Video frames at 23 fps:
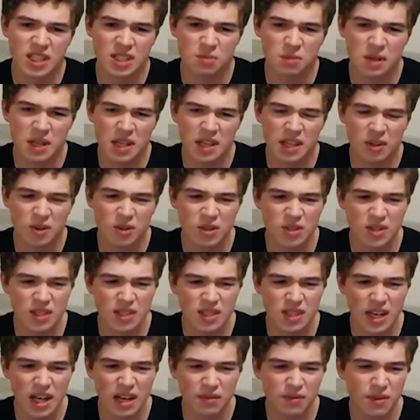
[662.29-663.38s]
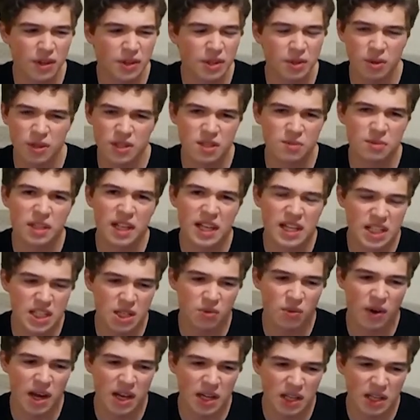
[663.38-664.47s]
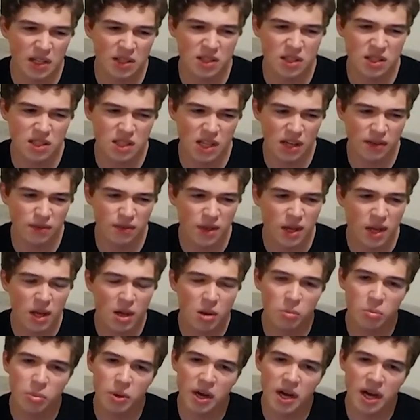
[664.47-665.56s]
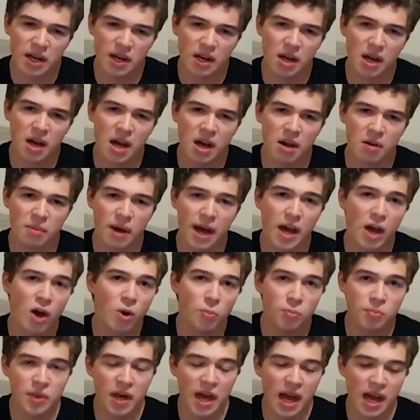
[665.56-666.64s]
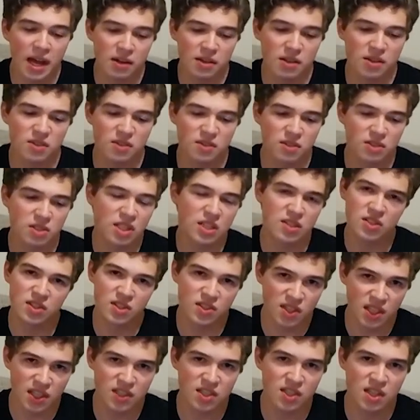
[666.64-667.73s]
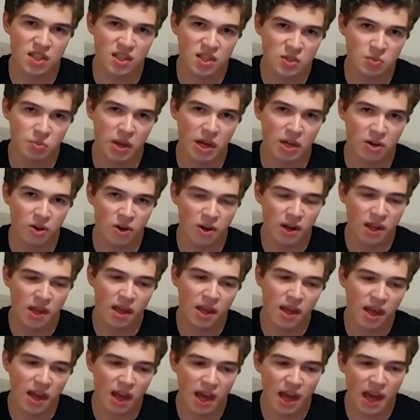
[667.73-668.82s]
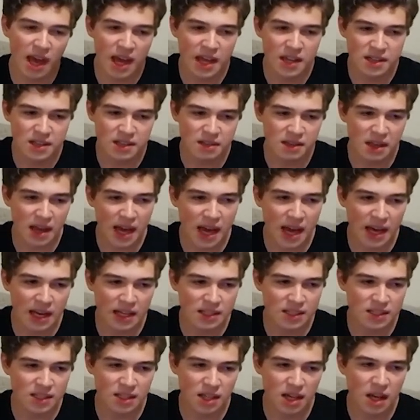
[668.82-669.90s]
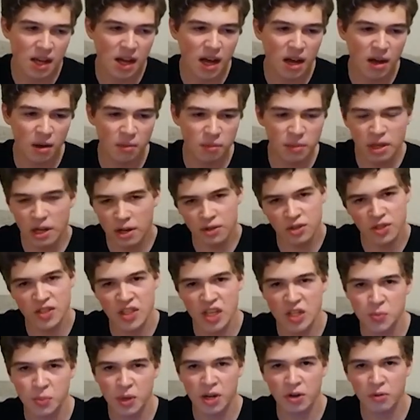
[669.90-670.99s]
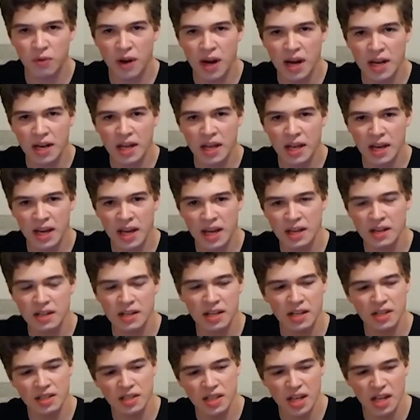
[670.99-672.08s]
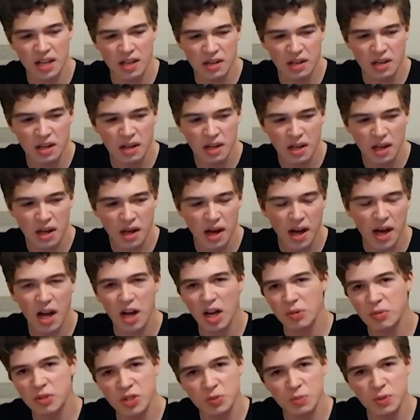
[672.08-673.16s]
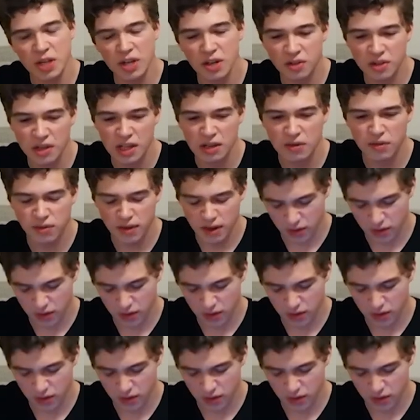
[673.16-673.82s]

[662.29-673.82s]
to me. I felt there was some lazy writing and stuff. But I hope that Season 6 is better, and that it just has better writing, and it can just be a good thing for